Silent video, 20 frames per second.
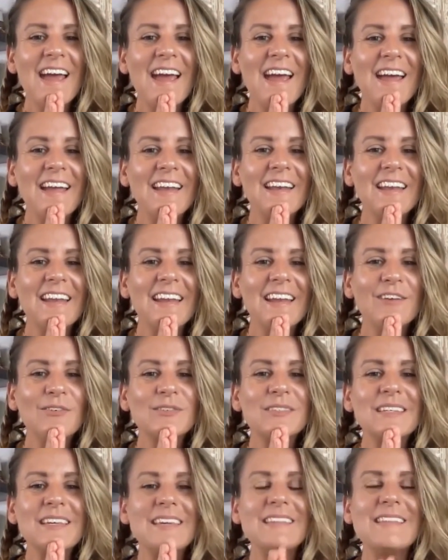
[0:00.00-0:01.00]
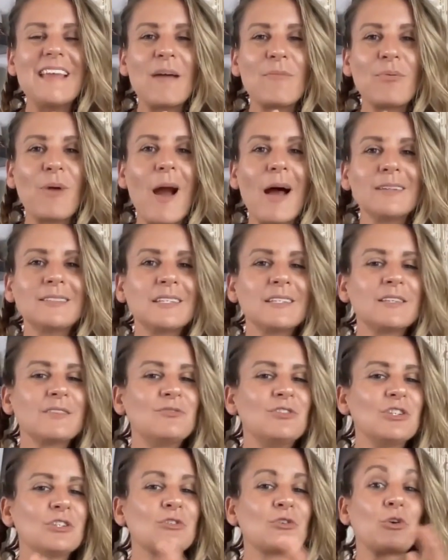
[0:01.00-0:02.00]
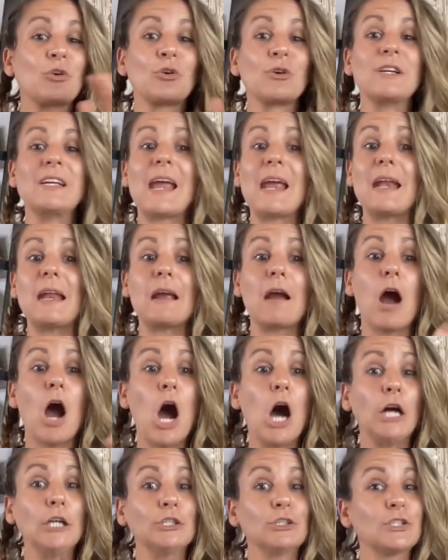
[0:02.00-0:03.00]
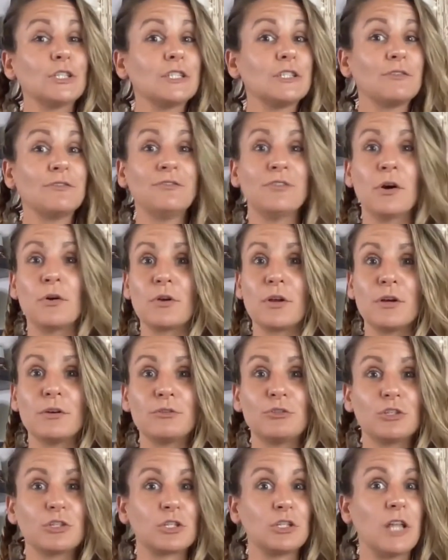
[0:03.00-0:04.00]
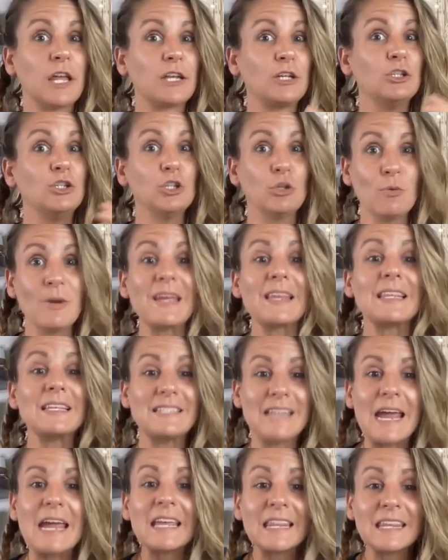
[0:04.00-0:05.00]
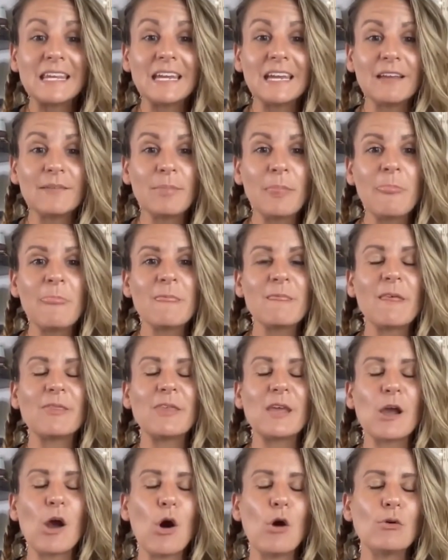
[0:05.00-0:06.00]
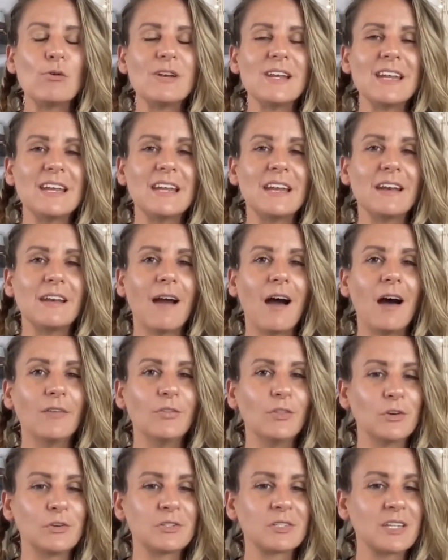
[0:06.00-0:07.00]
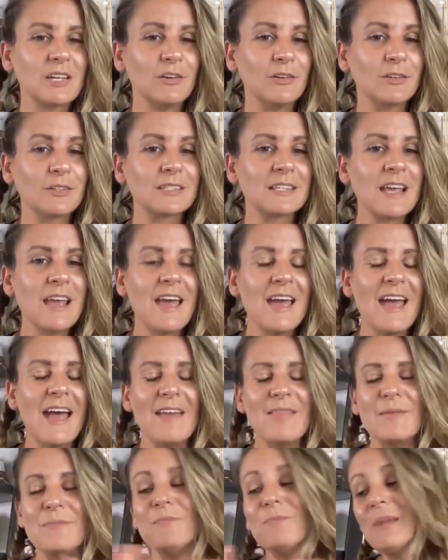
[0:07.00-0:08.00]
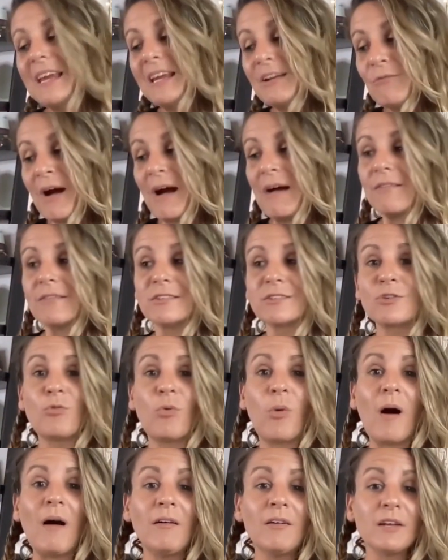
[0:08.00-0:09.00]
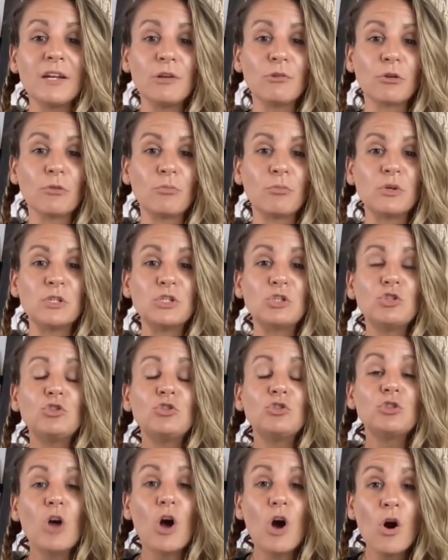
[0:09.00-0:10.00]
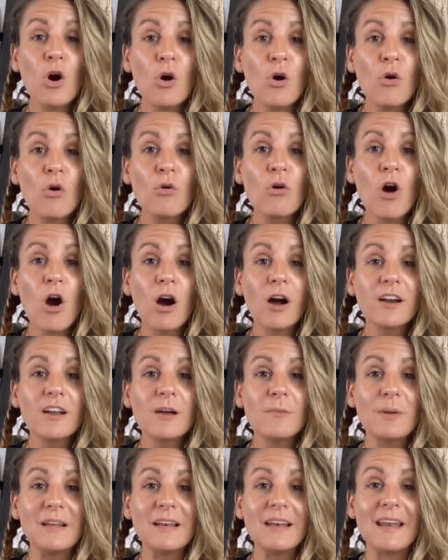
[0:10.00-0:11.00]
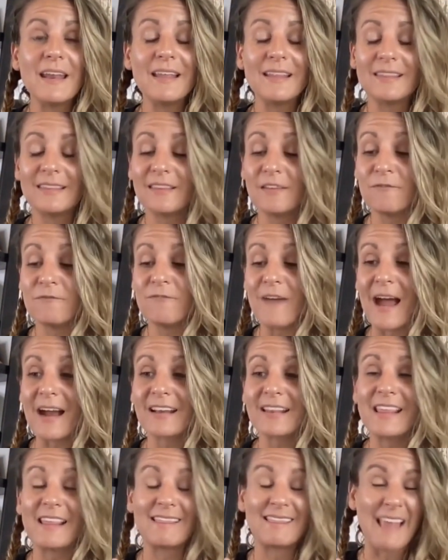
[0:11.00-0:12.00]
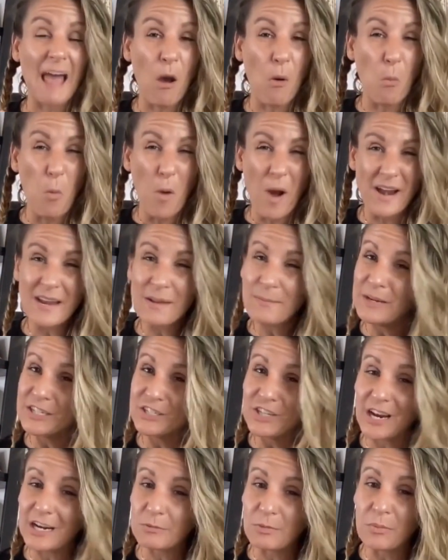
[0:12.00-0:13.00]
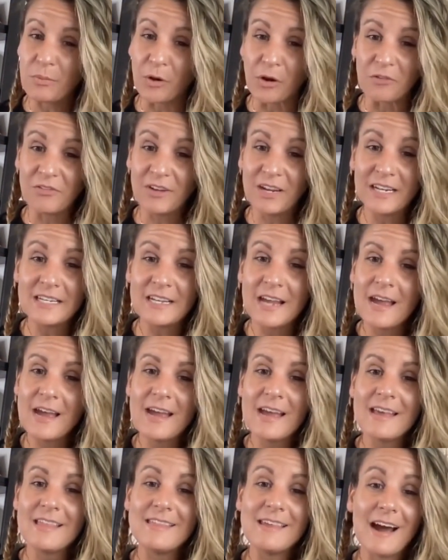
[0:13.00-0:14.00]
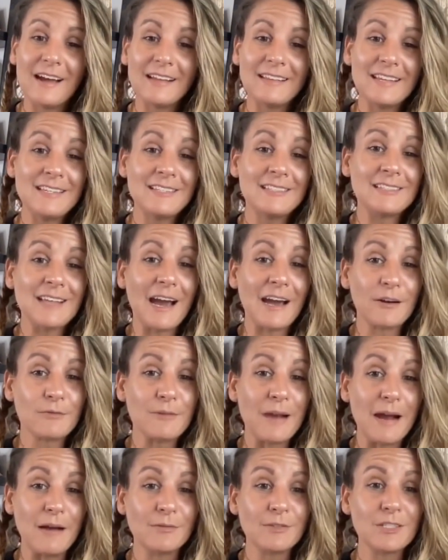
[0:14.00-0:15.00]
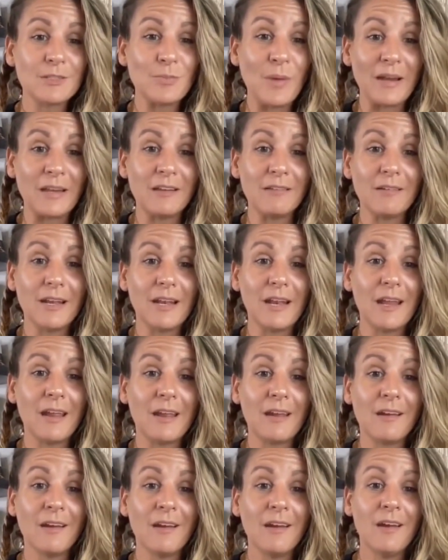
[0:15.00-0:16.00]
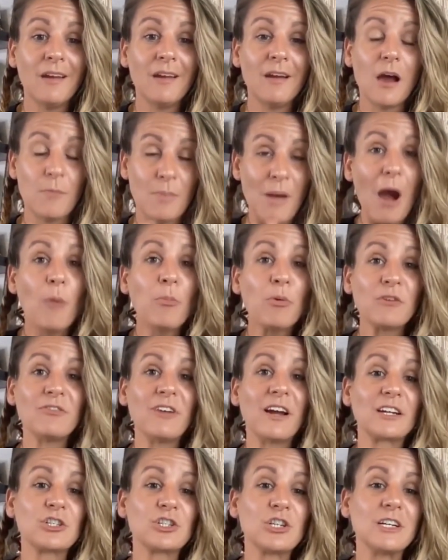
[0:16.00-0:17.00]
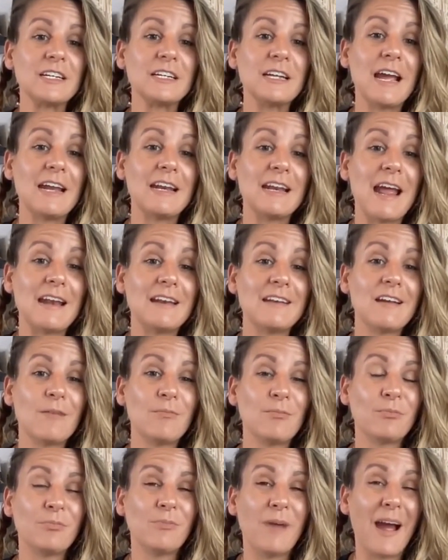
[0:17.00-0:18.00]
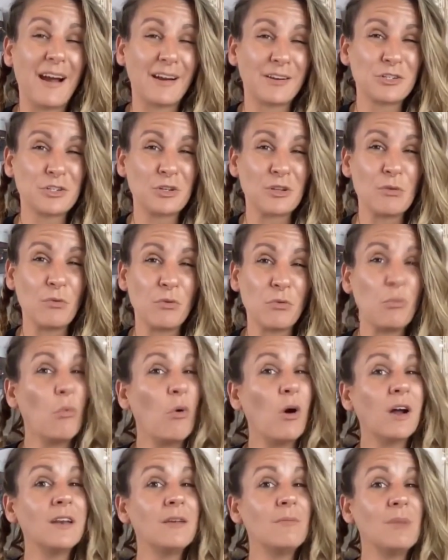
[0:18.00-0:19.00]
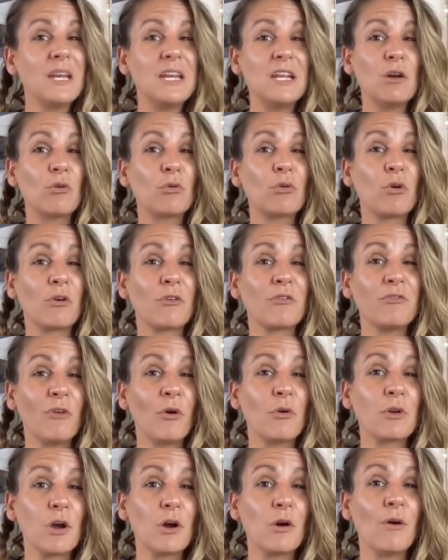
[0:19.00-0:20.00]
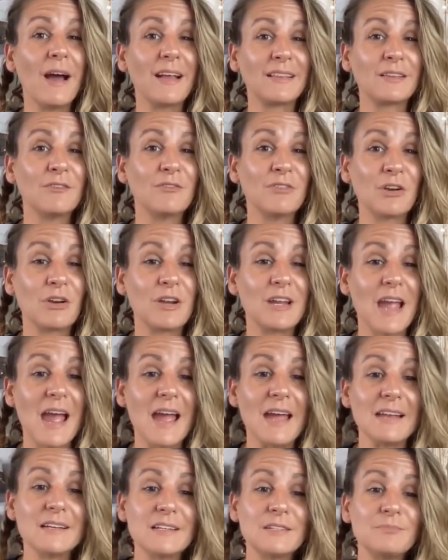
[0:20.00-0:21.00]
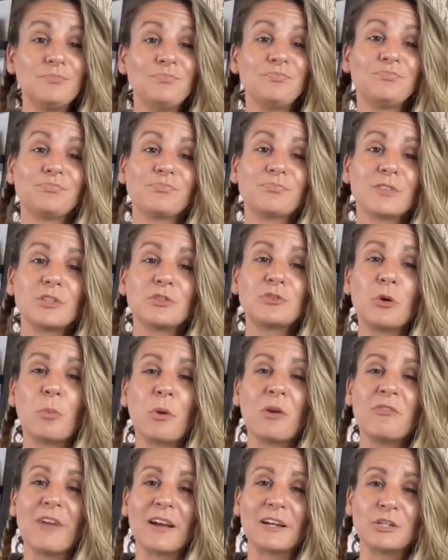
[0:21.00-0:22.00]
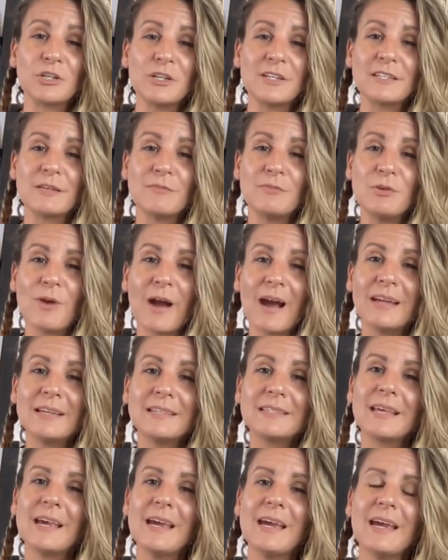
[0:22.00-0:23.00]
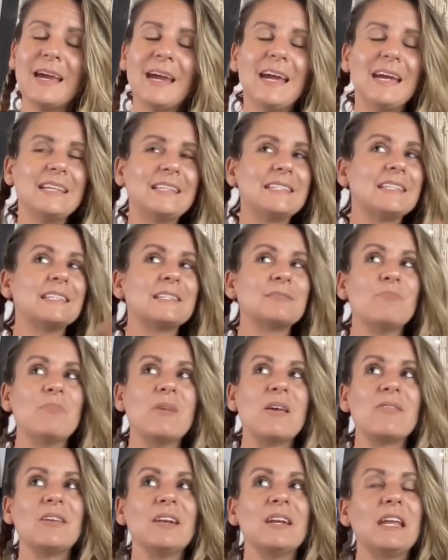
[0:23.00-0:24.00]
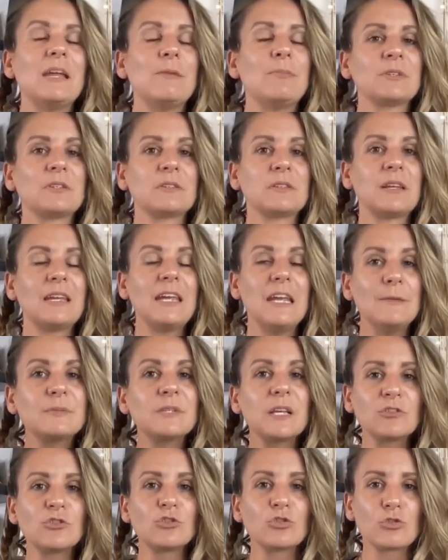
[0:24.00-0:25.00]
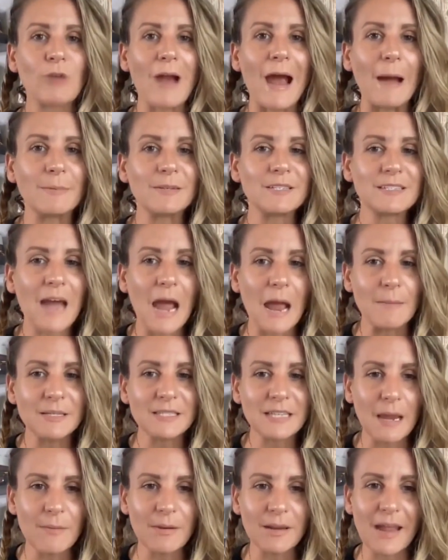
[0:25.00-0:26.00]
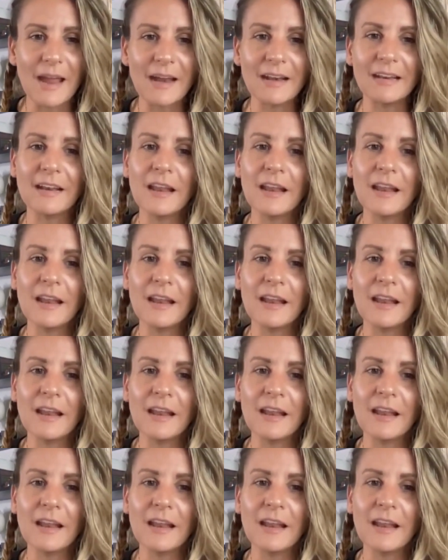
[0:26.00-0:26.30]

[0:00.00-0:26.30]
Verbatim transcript: And it was in that process of just creating hundreds of photos, just like doing the dang thing that they honed in on their skills. And then meanwhile, this quality group was so caught up in the fact that that one image had to be perfect that they sat around speculating about perfection and ended up actually with one mediocre photo at the very end. So perfectionism, you guys, it's this myth and it keeps us keeps us trapped time and time again.